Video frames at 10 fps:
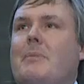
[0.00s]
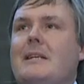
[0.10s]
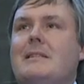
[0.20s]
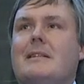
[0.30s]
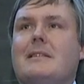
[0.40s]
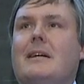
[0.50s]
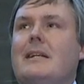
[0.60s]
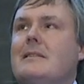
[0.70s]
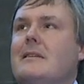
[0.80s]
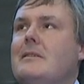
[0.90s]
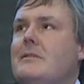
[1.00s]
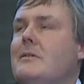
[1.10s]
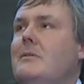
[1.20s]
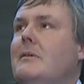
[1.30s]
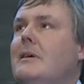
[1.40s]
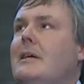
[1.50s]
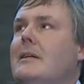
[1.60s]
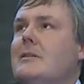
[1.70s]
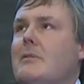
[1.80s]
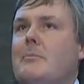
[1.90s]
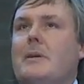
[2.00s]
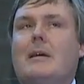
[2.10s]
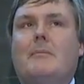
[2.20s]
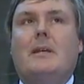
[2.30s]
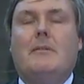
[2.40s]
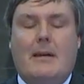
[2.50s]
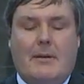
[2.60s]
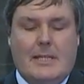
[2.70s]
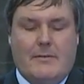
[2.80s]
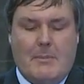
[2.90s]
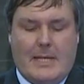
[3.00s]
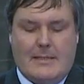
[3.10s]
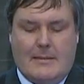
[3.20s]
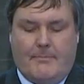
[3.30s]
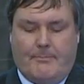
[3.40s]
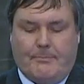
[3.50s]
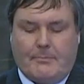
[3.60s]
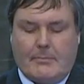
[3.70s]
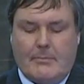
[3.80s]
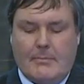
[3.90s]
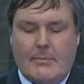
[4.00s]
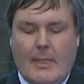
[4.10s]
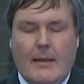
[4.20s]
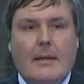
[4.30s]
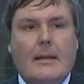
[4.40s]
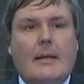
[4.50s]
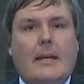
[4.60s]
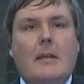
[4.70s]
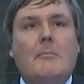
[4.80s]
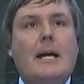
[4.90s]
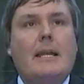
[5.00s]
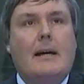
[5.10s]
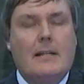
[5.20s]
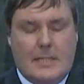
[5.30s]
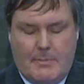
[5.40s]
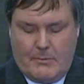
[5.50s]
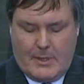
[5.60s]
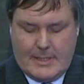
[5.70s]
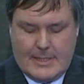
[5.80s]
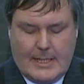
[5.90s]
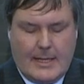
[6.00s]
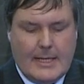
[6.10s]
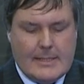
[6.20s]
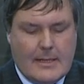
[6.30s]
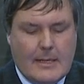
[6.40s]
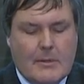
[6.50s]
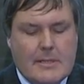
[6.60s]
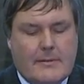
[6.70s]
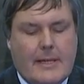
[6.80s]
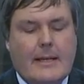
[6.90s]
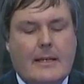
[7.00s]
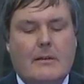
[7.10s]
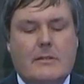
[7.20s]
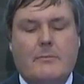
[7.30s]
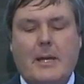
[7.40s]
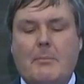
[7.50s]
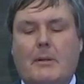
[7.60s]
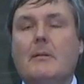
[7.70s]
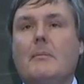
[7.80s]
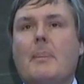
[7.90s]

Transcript: basic science can do to open up new areas for medicine. In my last but one slide, I want to thank a lot of people.